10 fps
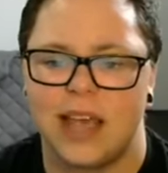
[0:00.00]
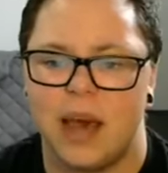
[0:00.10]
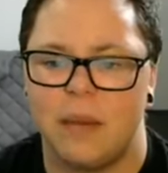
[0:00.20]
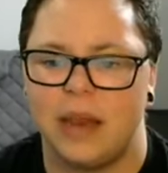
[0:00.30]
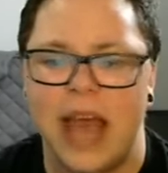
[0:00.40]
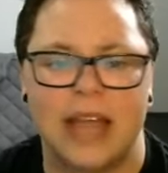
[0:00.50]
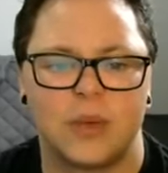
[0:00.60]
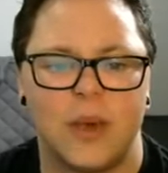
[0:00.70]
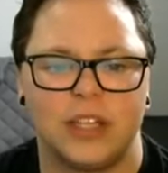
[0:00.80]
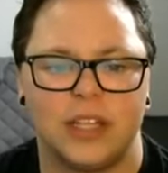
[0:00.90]
come and
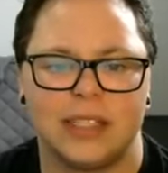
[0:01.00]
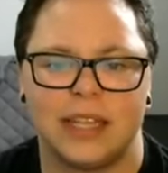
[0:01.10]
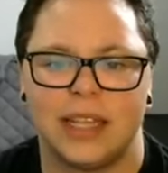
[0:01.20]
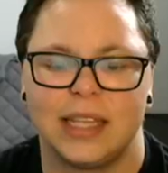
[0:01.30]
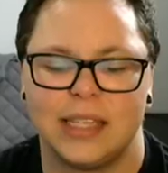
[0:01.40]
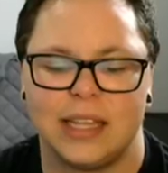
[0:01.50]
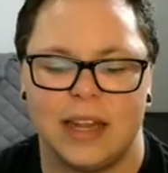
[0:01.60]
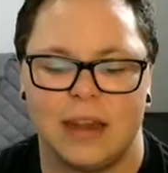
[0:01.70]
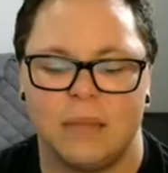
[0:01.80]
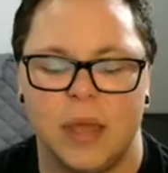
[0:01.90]
ask questions and listen
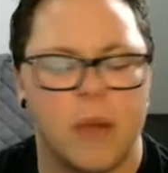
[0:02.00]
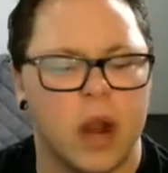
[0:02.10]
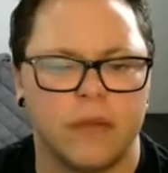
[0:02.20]
and be part